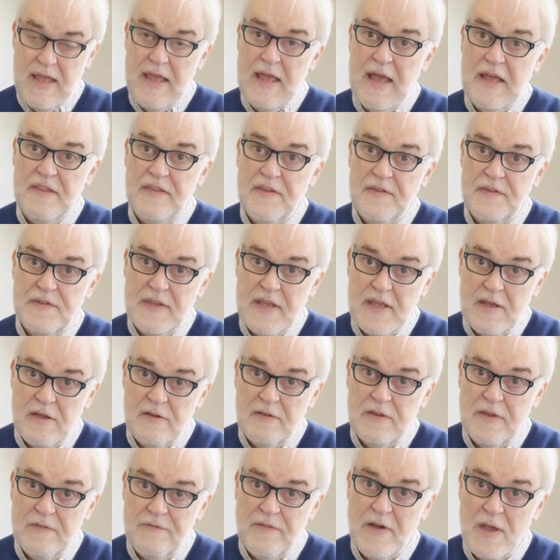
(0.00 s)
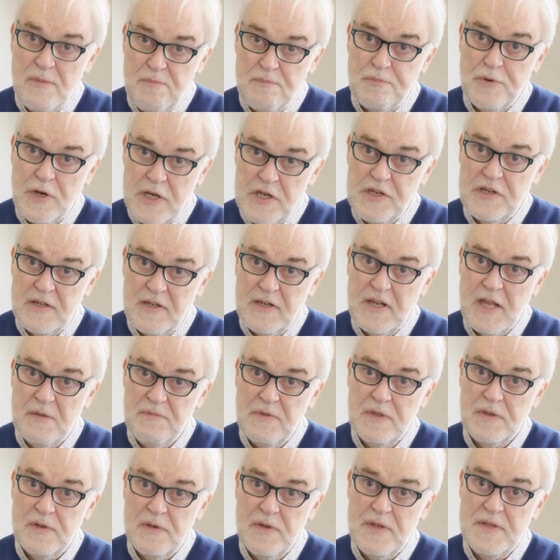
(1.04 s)
and the sound, the vibration
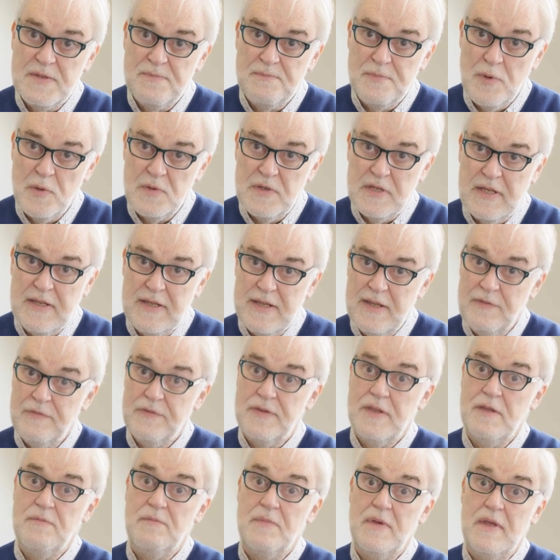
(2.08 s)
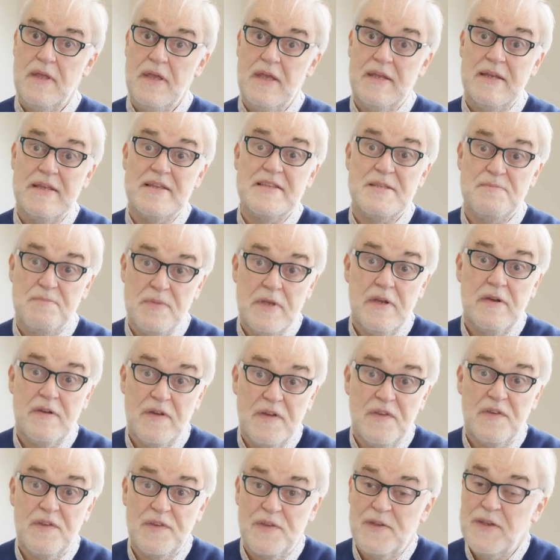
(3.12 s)
coming through his body, gives him an
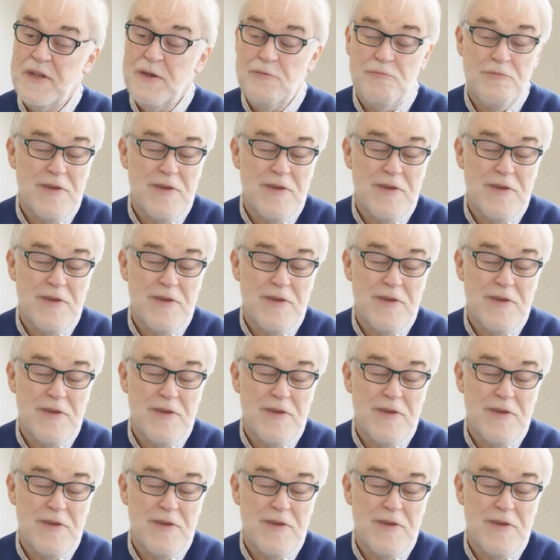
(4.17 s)
experience that he